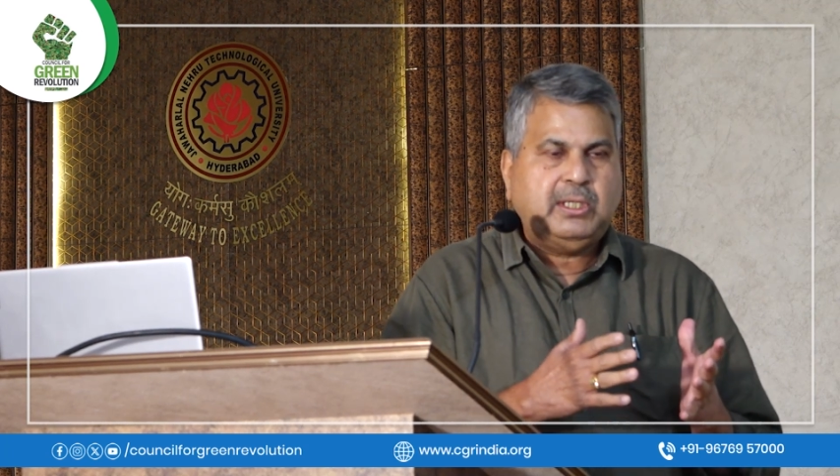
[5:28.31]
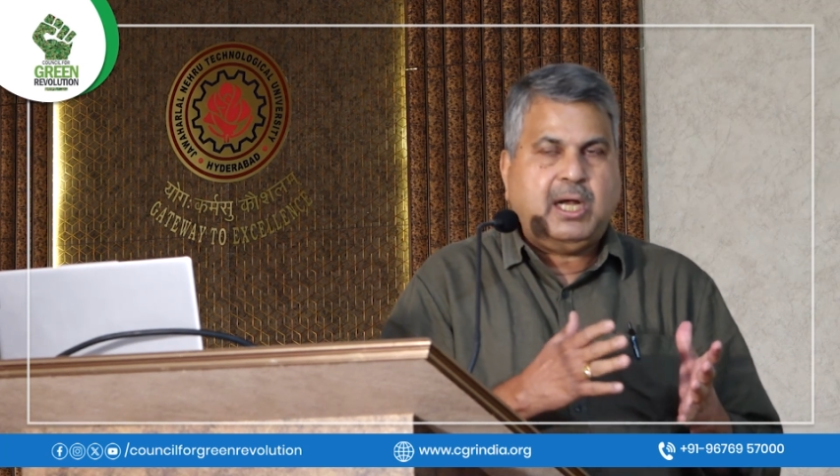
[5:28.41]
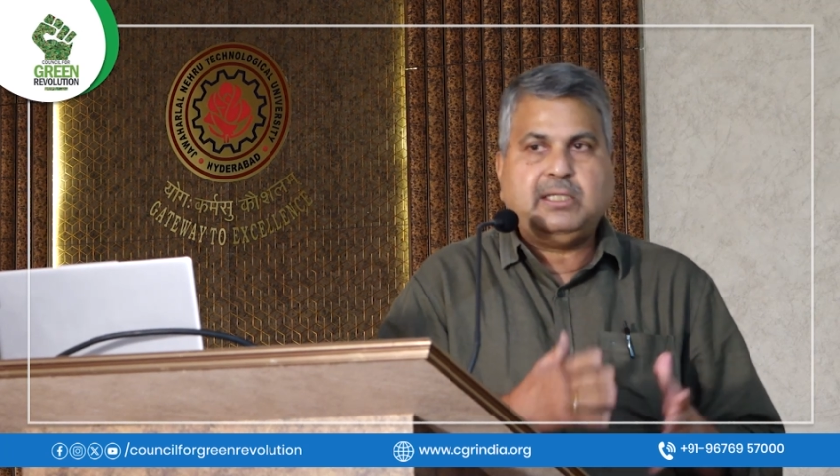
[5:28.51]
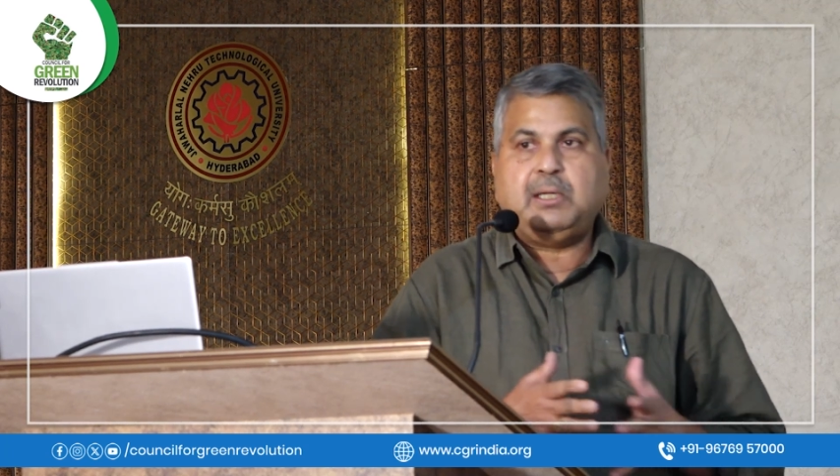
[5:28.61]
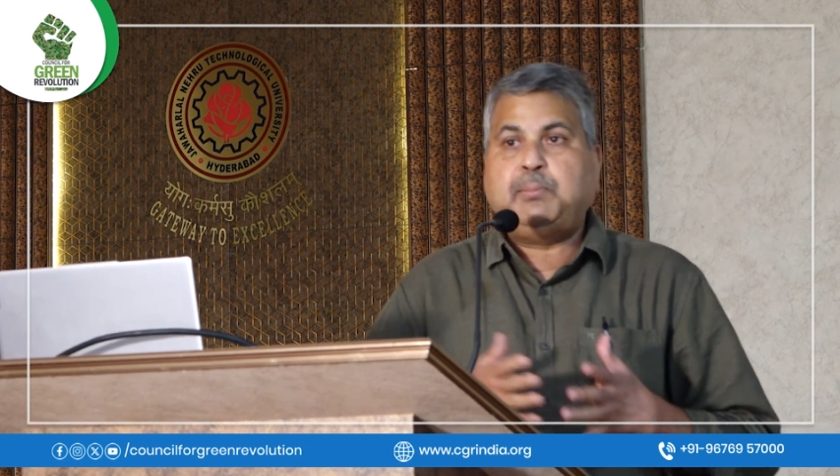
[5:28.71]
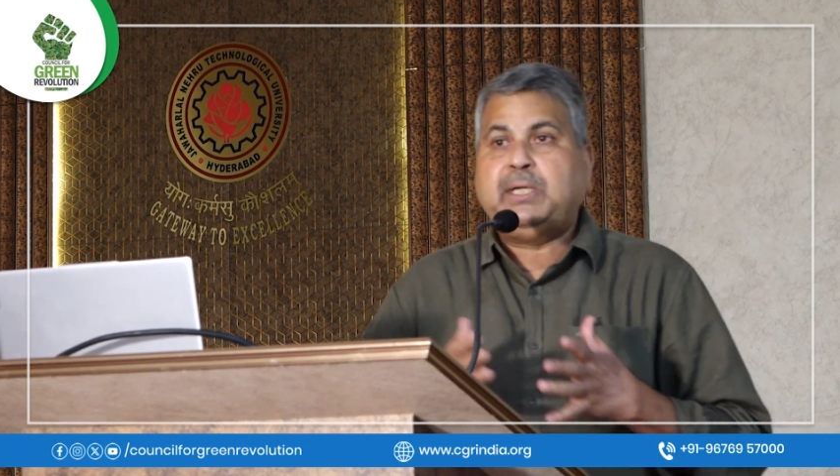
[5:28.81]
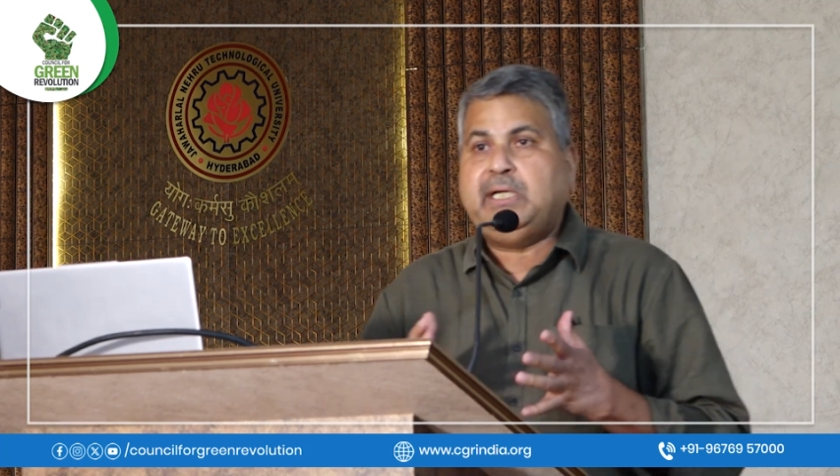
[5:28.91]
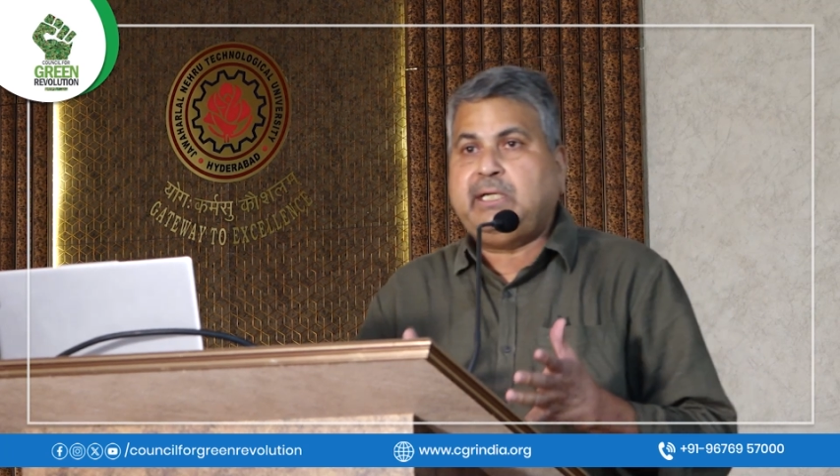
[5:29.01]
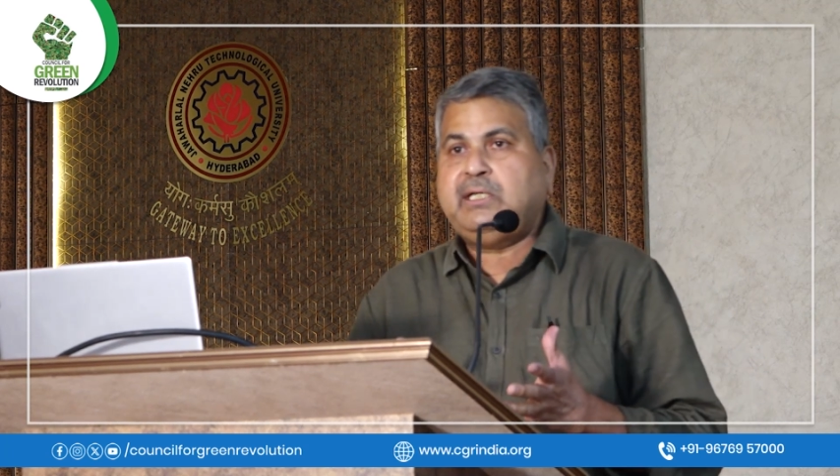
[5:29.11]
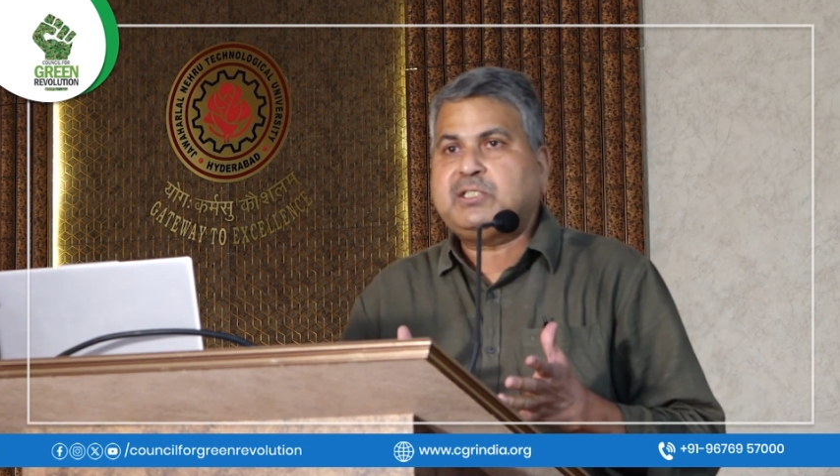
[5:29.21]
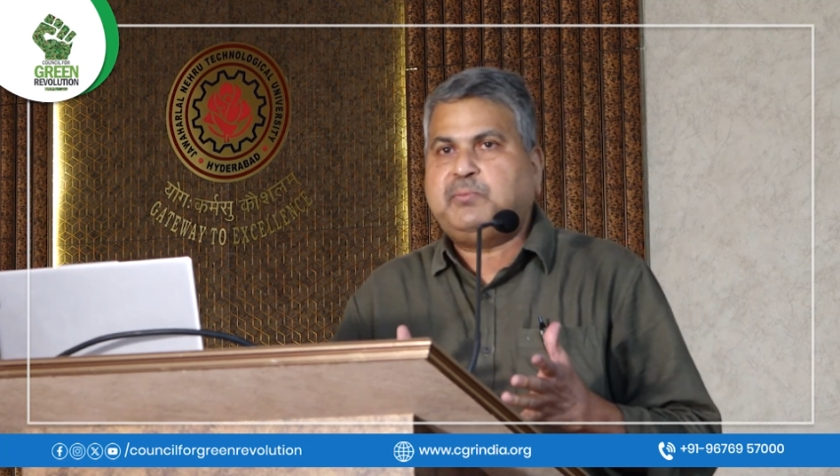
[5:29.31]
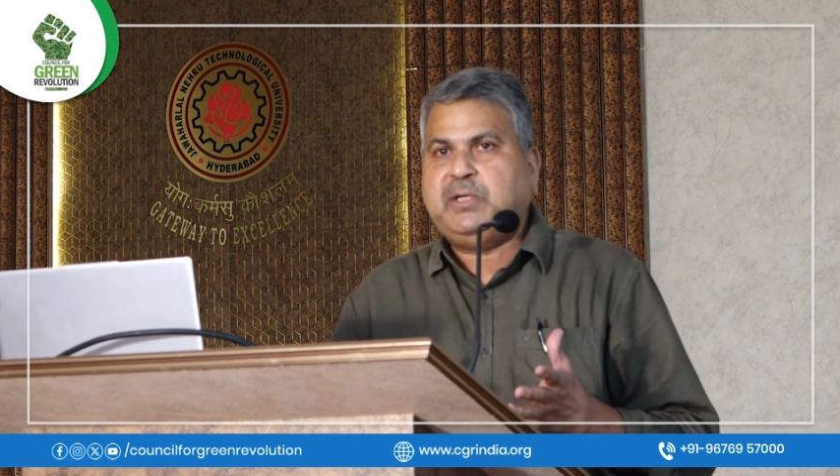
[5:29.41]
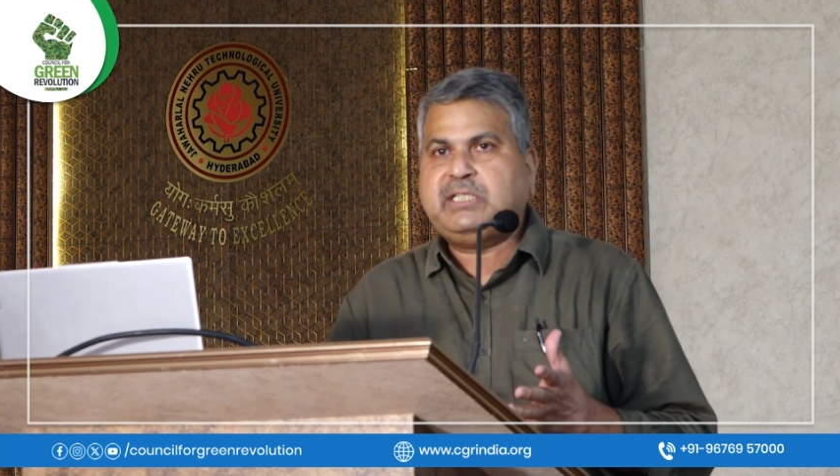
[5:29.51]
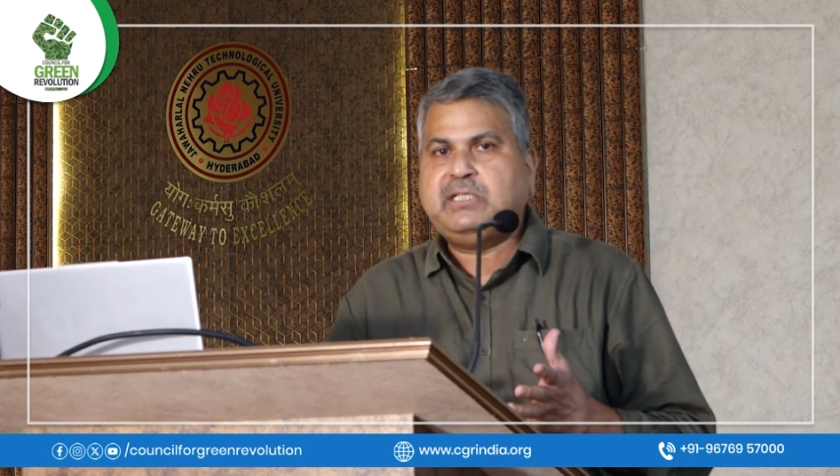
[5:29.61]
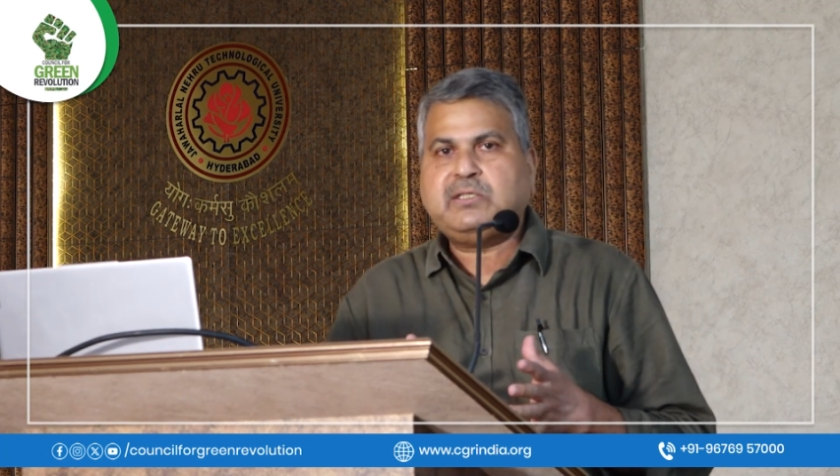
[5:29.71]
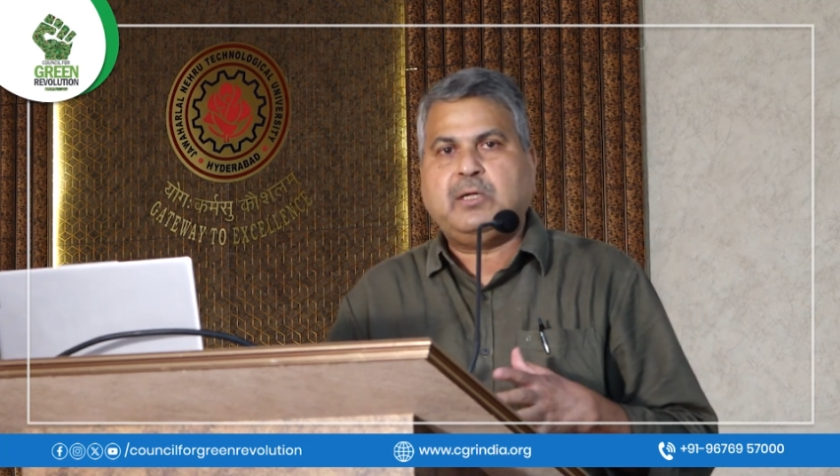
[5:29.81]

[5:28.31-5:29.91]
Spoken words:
and the predator species